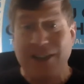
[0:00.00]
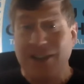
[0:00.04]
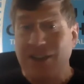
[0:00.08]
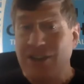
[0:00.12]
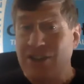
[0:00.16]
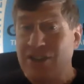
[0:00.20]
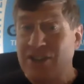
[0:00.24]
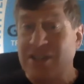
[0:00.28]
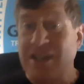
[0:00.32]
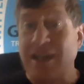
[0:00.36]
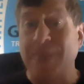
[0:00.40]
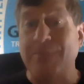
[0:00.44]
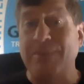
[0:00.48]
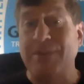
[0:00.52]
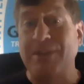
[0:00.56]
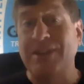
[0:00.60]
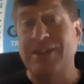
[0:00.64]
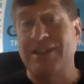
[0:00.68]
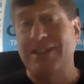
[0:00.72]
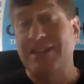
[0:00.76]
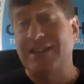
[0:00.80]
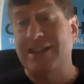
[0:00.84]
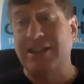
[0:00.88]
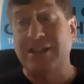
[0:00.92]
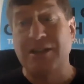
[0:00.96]
stop
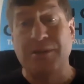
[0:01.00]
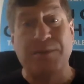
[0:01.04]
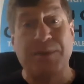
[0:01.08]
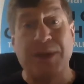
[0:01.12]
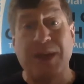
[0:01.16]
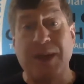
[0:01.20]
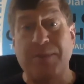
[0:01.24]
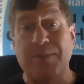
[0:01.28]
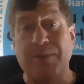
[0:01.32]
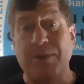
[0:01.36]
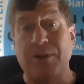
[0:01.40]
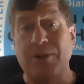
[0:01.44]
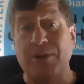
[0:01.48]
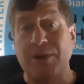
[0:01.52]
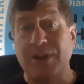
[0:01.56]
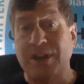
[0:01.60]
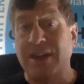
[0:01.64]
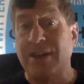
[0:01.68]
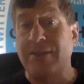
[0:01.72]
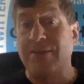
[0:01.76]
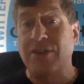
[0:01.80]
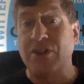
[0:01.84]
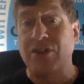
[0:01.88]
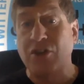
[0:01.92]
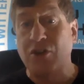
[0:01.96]
listening to people who are
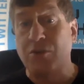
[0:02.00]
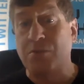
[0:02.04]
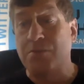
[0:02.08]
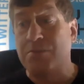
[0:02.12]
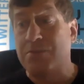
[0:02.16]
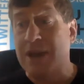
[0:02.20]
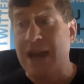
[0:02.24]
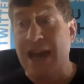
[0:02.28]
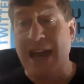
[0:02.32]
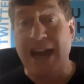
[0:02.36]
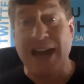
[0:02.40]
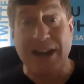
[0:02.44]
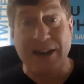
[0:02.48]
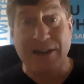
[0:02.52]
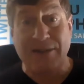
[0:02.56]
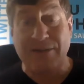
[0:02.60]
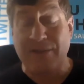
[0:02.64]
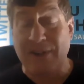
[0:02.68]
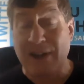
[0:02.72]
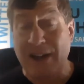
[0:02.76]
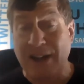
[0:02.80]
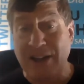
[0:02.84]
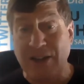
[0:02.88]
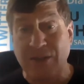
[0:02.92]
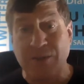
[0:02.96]
giving you bad
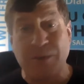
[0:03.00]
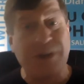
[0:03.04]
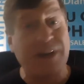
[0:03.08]
advice.